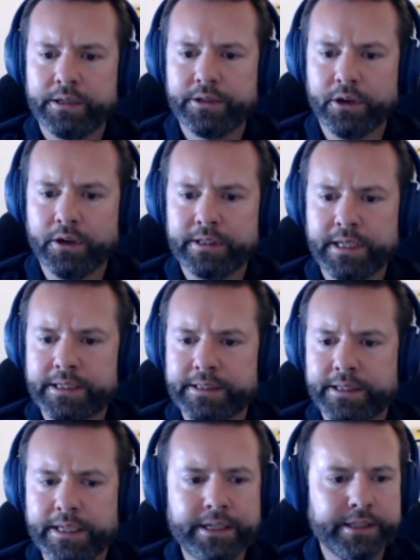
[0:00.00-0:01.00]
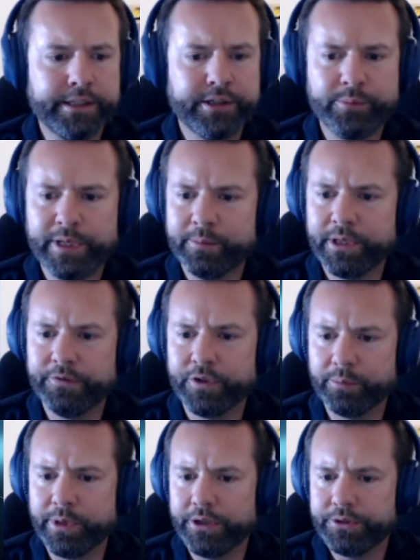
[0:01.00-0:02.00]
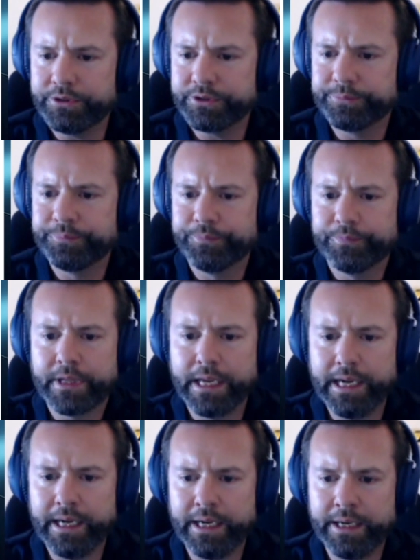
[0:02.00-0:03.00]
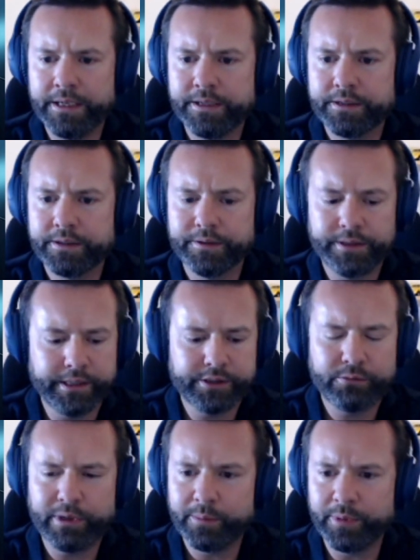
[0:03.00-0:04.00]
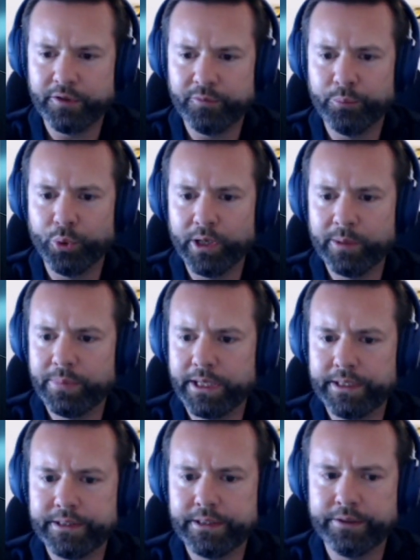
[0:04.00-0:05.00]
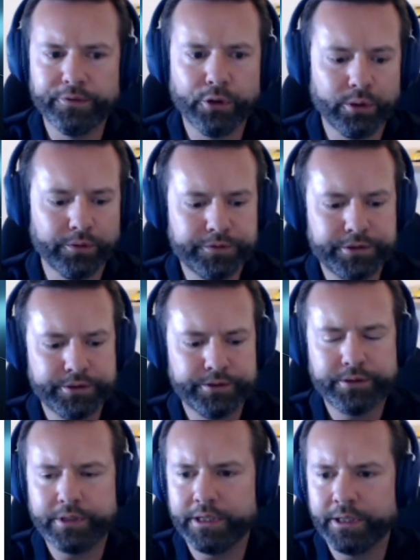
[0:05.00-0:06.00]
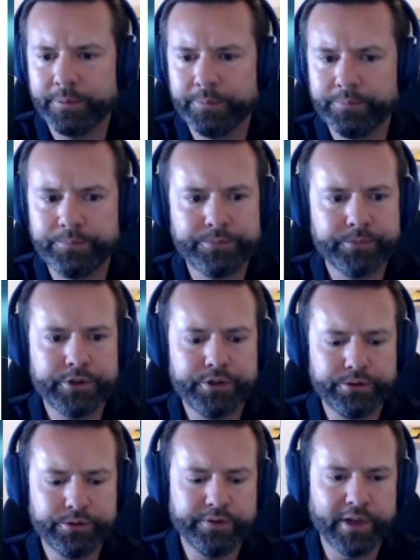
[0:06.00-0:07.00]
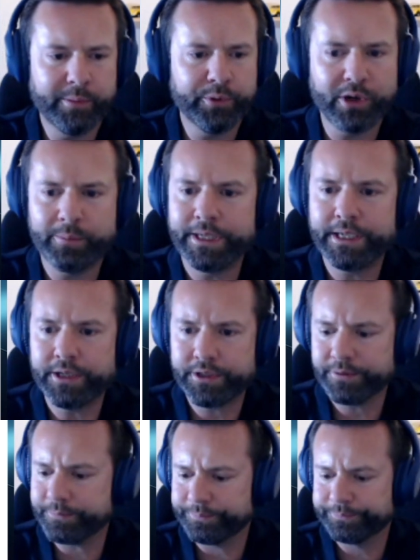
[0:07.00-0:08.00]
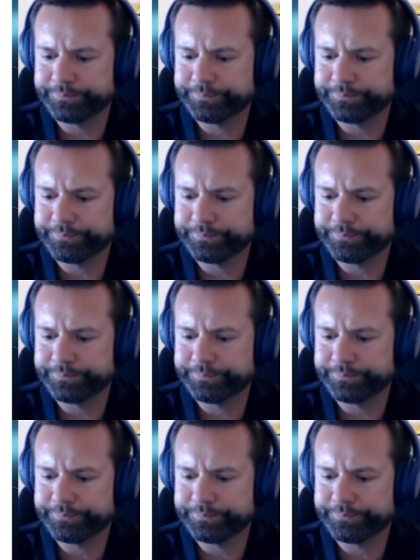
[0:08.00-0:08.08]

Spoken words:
Dart has the tendency to be a bit verbose, and there's quite a bit of boilerplate involved to develop your application.